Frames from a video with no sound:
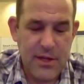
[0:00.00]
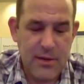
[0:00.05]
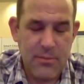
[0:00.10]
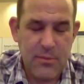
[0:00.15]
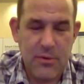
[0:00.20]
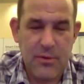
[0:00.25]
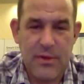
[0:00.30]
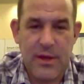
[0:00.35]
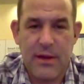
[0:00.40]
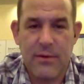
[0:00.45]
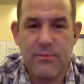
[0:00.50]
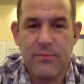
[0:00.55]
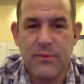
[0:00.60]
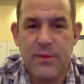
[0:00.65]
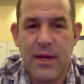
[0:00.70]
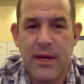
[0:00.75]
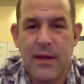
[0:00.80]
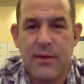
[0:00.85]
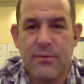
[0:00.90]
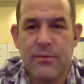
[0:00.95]
the number that
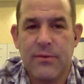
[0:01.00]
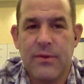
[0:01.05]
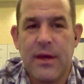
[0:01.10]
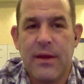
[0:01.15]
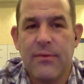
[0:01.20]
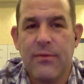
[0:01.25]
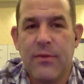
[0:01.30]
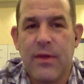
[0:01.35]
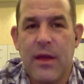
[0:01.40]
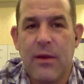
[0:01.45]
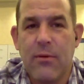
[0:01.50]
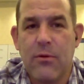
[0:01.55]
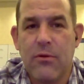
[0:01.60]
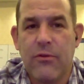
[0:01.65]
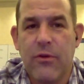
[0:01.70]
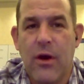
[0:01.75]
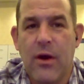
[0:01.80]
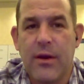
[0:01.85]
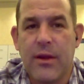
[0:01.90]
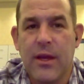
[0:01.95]
that that they were
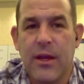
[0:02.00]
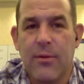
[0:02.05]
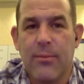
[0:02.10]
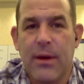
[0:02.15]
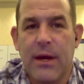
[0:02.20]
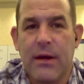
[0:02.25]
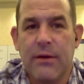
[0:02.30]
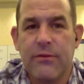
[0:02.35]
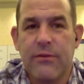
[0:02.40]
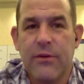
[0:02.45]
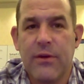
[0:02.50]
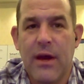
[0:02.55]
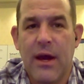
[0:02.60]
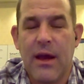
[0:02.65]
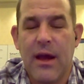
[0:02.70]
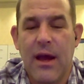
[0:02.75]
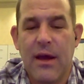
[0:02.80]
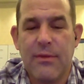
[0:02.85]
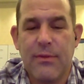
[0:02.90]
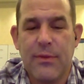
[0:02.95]
talking about.
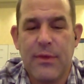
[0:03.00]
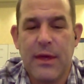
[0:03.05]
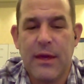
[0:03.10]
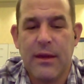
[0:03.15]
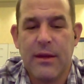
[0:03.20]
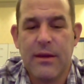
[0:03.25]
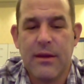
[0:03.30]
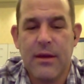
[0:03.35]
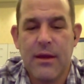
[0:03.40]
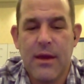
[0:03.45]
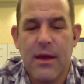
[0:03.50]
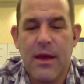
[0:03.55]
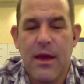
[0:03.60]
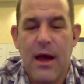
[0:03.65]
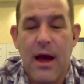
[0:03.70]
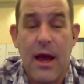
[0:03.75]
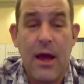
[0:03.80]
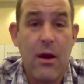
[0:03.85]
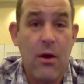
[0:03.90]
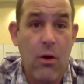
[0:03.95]
I, I think,
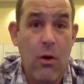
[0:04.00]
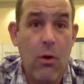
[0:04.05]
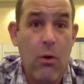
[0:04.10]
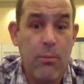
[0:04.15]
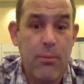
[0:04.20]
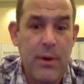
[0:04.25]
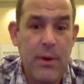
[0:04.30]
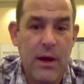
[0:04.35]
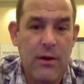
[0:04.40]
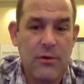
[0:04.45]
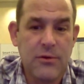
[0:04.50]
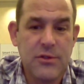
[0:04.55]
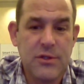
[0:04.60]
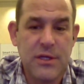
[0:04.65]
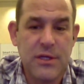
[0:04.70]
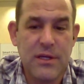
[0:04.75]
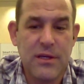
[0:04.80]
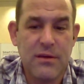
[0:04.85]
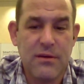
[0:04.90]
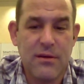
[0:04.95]
I hope
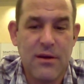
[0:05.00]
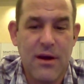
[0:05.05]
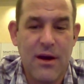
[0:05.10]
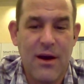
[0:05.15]
LG